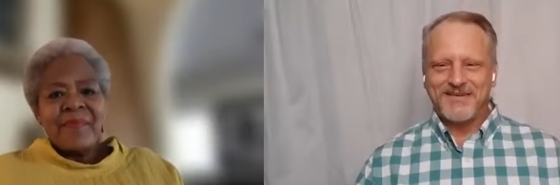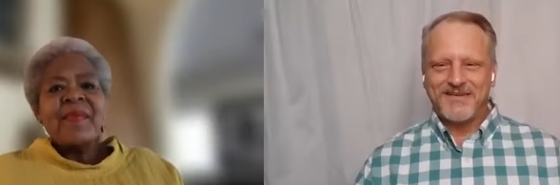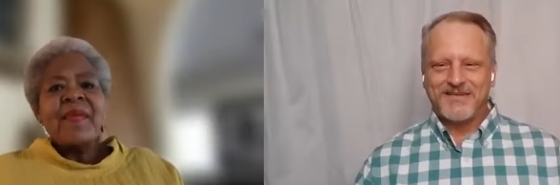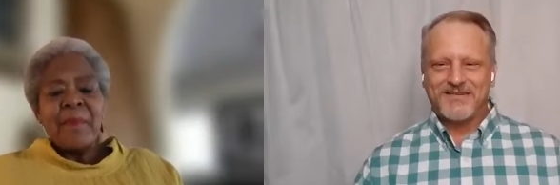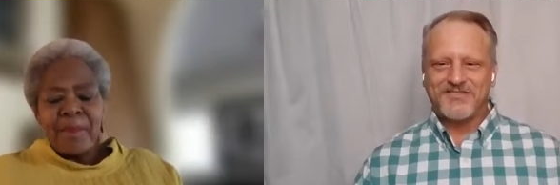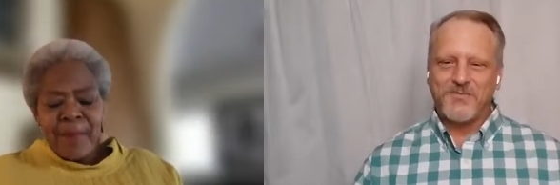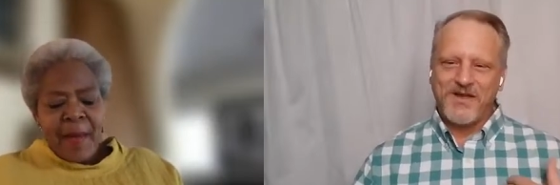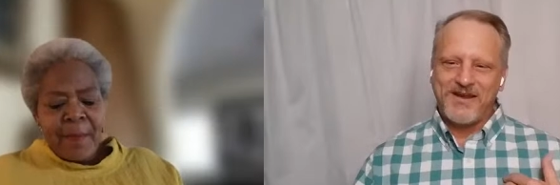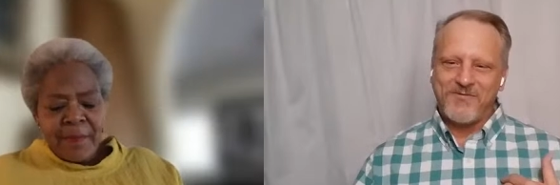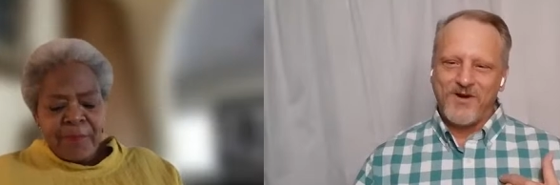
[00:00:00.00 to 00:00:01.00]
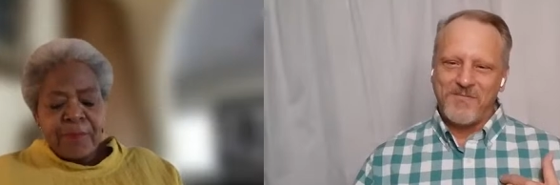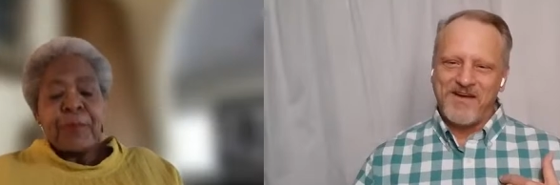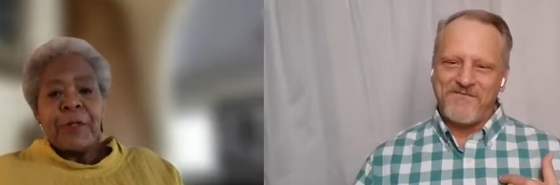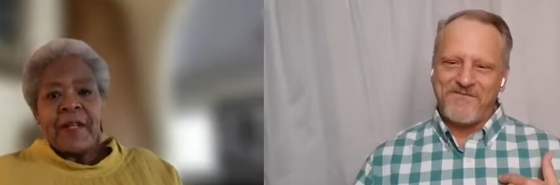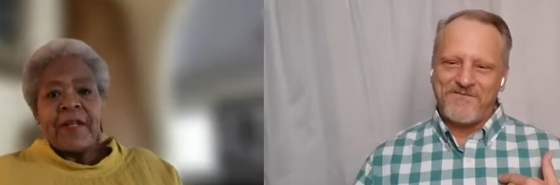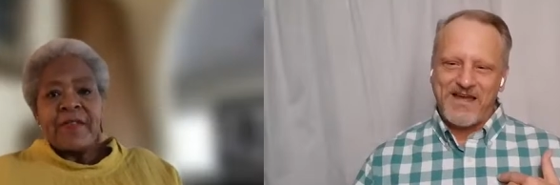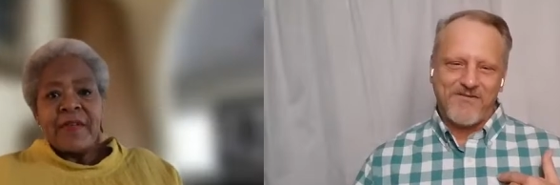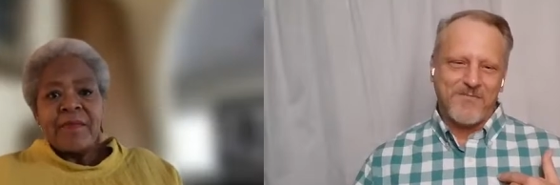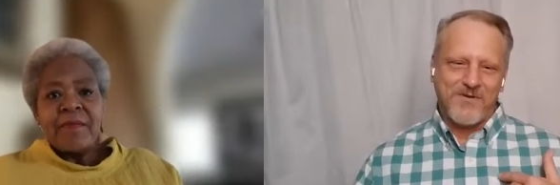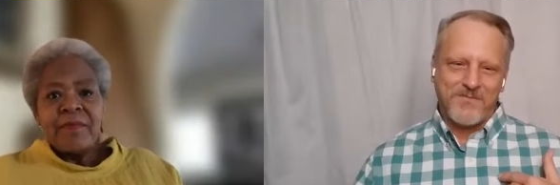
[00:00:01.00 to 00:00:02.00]
Speaker 1: Yep, you I've played been, in one of my but...
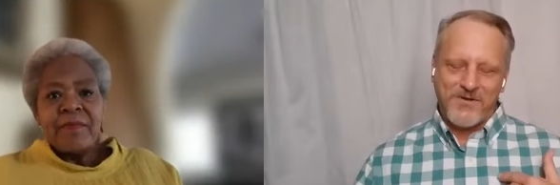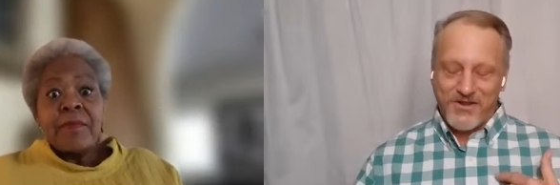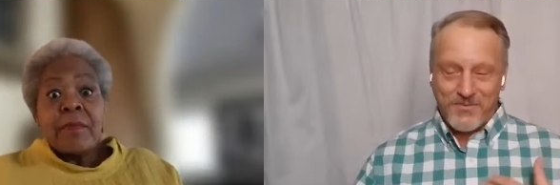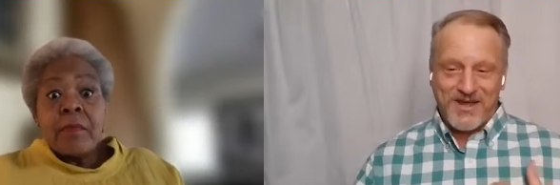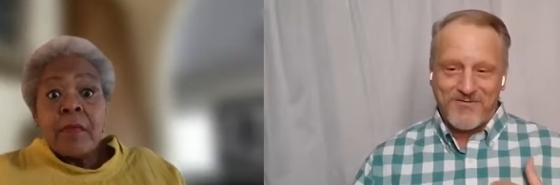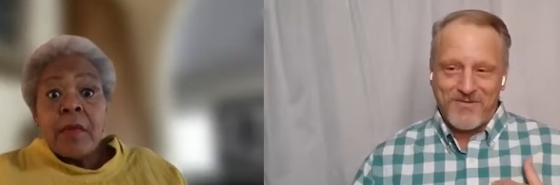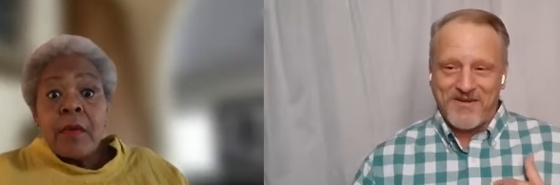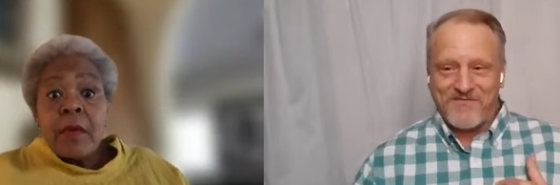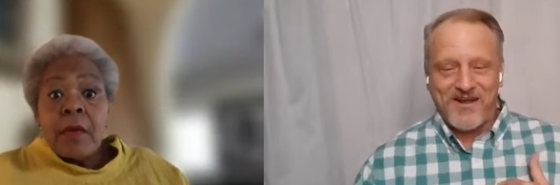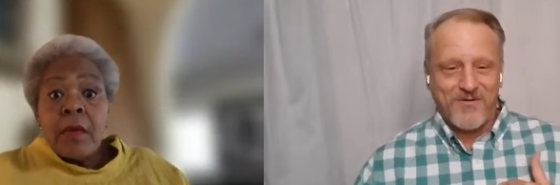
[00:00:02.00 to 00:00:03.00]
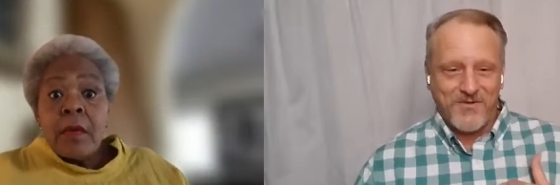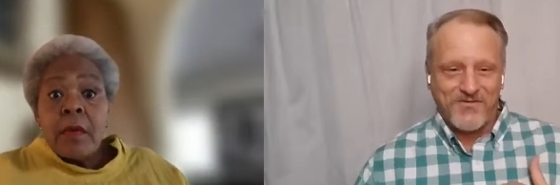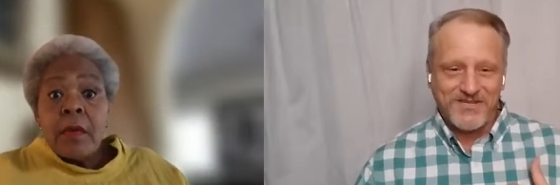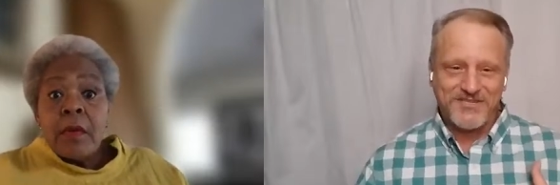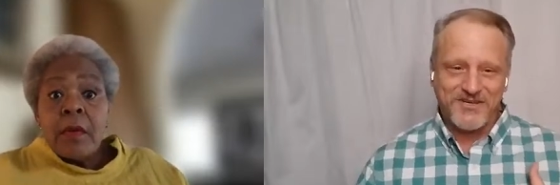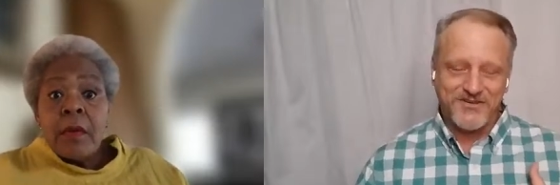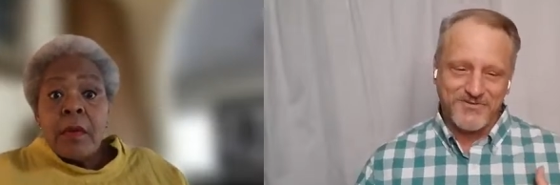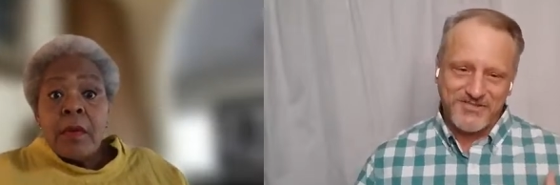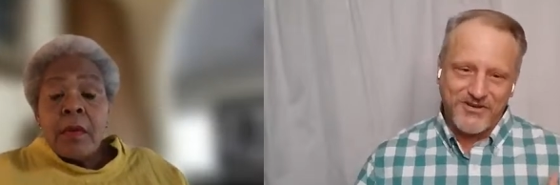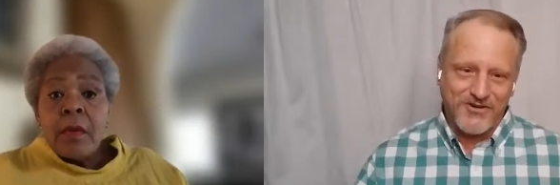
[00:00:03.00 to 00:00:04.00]
favorite. You played in one of my favorite movies
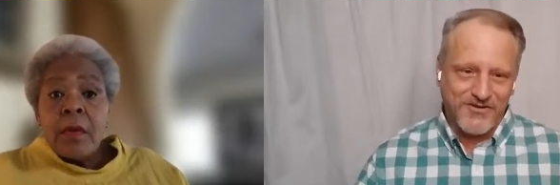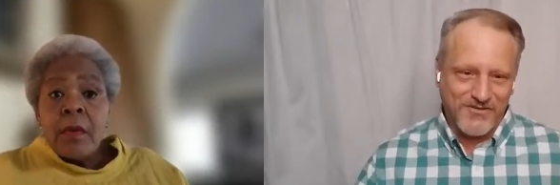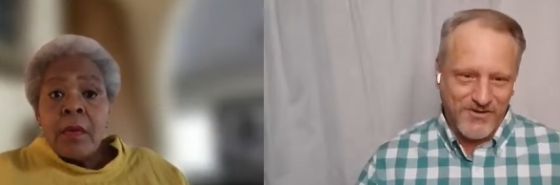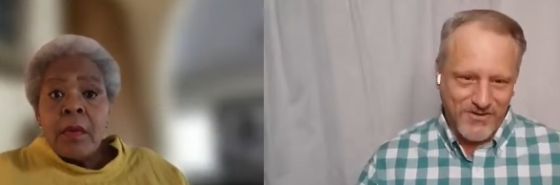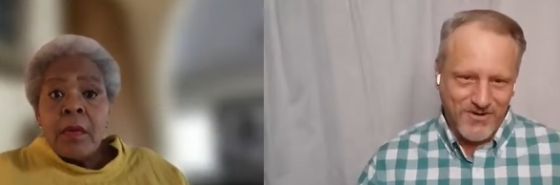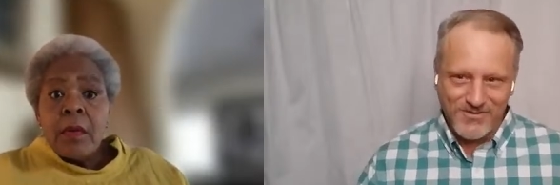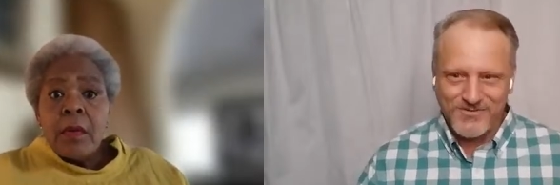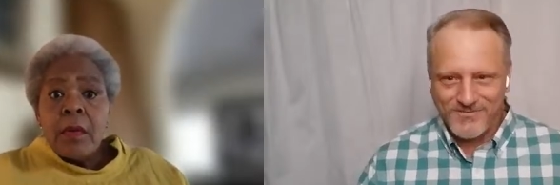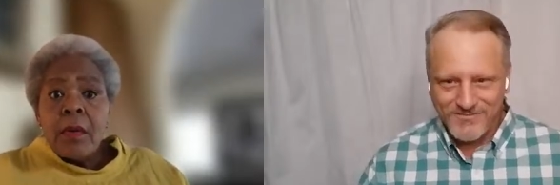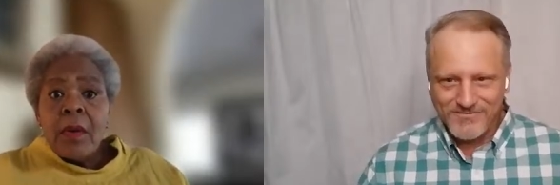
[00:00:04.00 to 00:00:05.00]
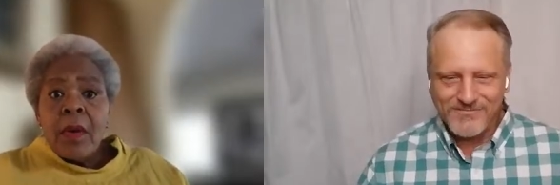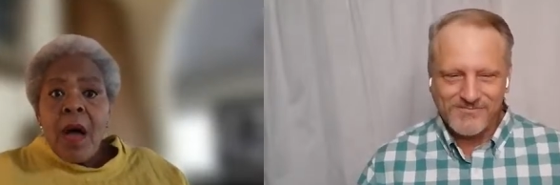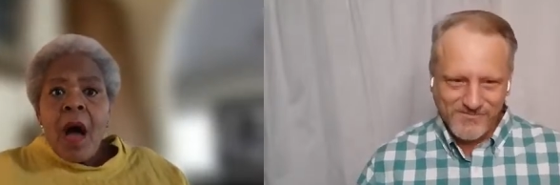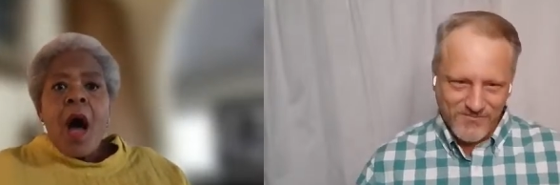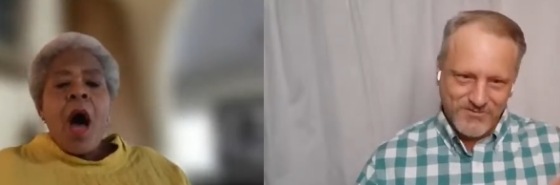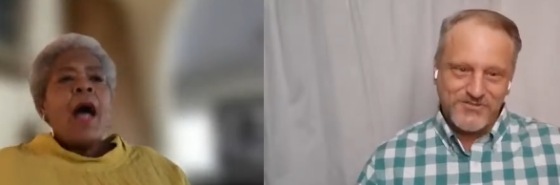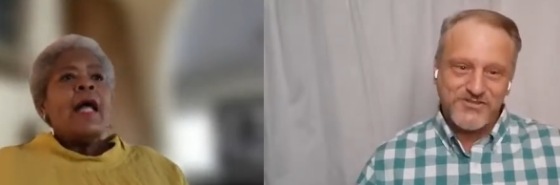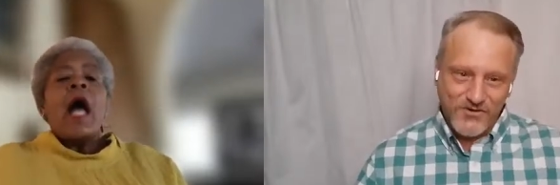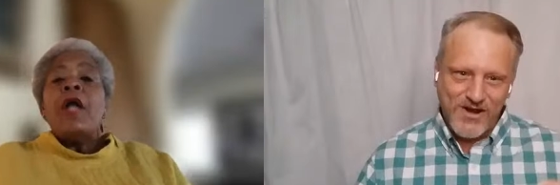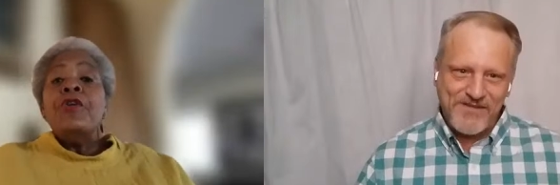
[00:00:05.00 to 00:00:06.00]
too, "Children of the Corn,"
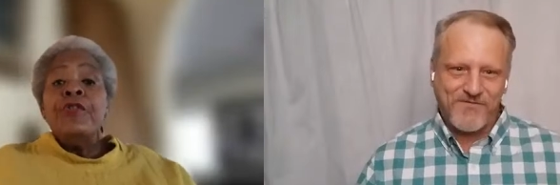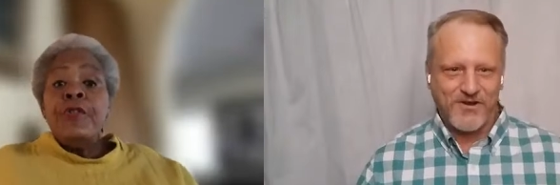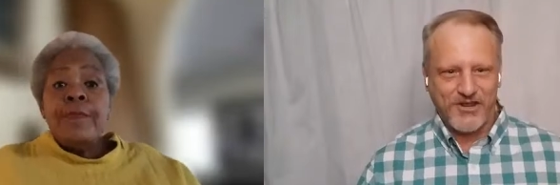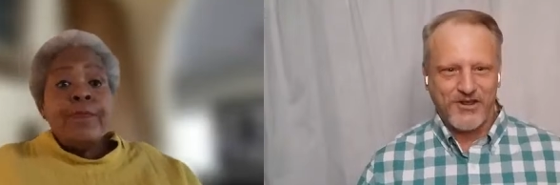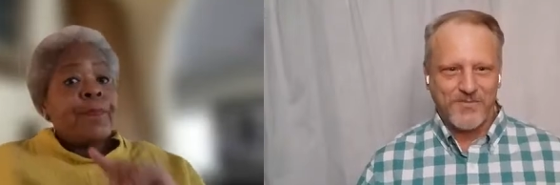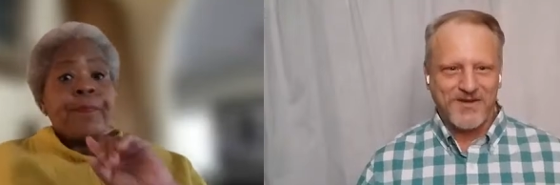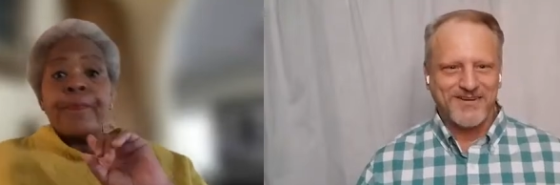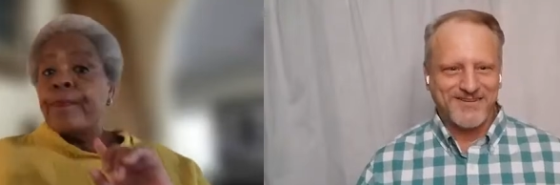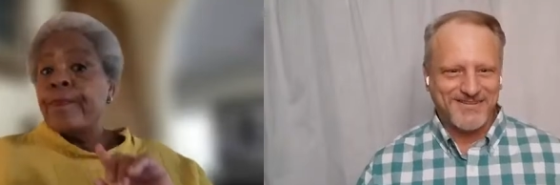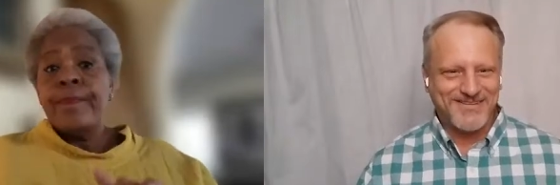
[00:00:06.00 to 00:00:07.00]
which was mm-hmm. three for you. But